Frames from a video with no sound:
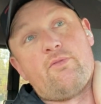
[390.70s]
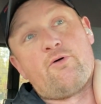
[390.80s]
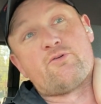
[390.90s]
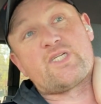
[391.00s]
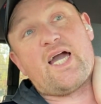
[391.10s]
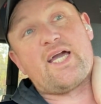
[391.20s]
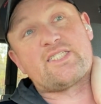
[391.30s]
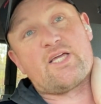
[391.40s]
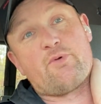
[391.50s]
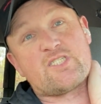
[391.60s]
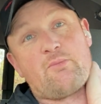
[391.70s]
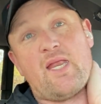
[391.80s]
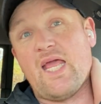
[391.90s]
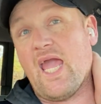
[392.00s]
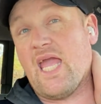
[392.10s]
those guys at
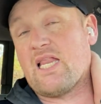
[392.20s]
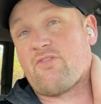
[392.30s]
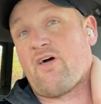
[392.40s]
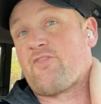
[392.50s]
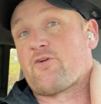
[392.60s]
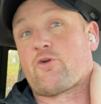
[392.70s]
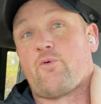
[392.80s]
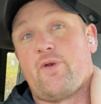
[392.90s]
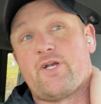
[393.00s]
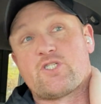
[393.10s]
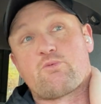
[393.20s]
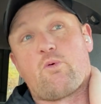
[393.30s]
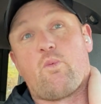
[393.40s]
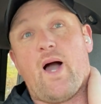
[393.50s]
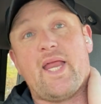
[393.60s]
WrestleMania 8 thought their careers
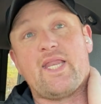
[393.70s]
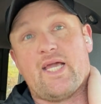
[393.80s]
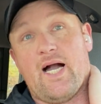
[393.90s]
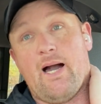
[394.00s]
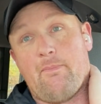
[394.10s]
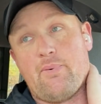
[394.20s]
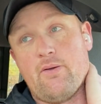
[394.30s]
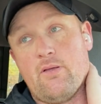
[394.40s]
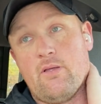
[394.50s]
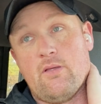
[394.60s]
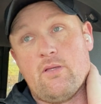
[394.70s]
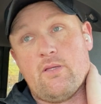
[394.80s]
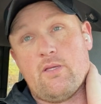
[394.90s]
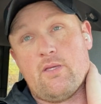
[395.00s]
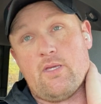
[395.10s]
were winding up.
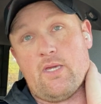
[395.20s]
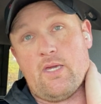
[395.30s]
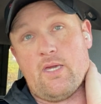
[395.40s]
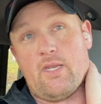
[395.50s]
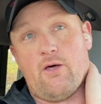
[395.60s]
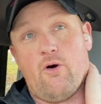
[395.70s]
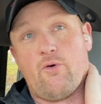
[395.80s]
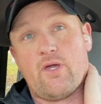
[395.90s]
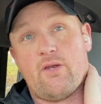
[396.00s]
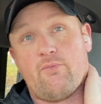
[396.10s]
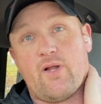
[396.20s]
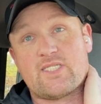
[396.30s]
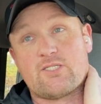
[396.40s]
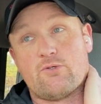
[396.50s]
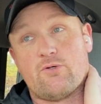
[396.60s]
And Hogan
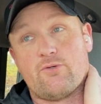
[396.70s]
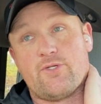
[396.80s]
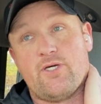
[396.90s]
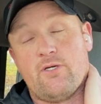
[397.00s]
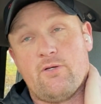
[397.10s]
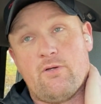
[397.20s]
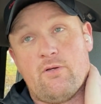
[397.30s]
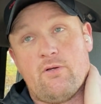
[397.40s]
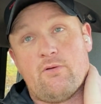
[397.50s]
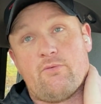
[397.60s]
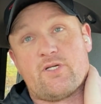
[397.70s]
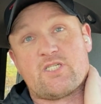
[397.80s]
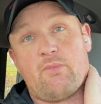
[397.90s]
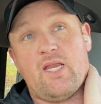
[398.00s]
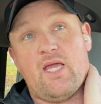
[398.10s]
wrestled
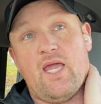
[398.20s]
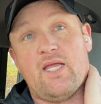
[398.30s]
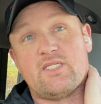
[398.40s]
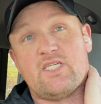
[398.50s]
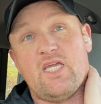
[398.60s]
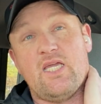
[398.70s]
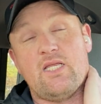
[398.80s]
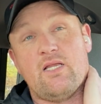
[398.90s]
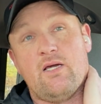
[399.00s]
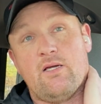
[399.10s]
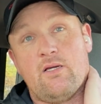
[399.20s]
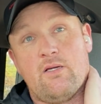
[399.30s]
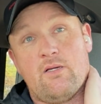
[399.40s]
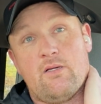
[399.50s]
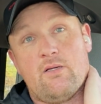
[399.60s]
WrestleMania 18.
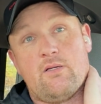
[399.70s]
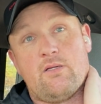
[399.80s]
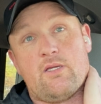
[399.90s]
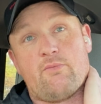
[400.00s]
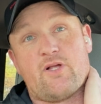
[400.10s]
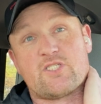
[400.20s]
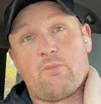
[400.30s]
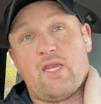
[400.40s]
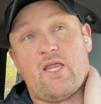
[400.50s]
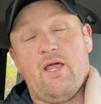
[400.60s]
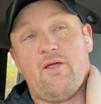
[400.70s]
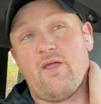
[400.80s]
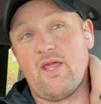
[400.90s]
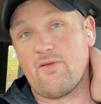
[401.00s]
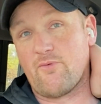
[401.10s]
He
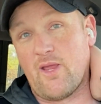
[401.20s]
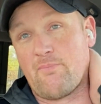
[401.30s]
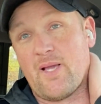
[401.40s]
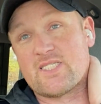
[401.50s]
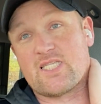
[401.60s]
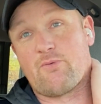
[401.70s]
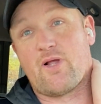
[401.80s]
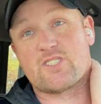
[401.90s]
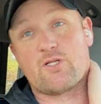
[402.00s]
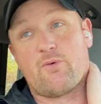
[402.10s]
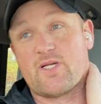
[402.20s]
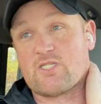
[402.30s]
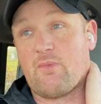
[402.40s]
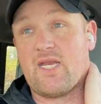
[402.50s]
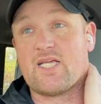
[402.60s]
basically wrestled at
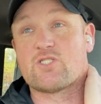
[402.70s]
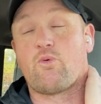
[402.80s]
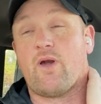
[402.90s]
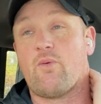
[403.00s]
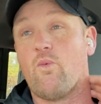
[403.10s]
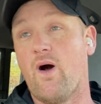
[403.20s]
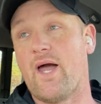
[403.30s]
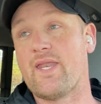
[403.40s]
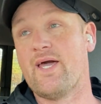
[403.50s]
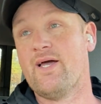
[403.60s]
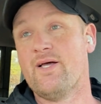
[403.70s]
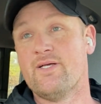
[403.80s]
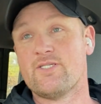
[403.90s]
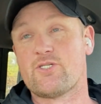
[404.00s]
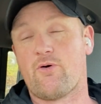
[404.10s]
WrestleMania 21.
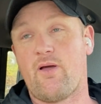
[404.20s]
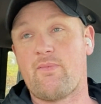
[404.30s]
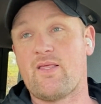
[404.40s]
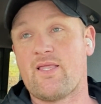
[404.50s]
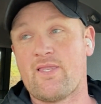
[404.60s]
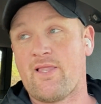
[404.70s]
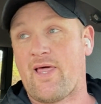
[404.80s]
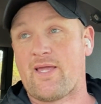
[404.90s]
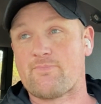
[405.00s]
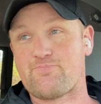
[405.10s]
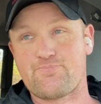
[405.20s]
So, I mean, like,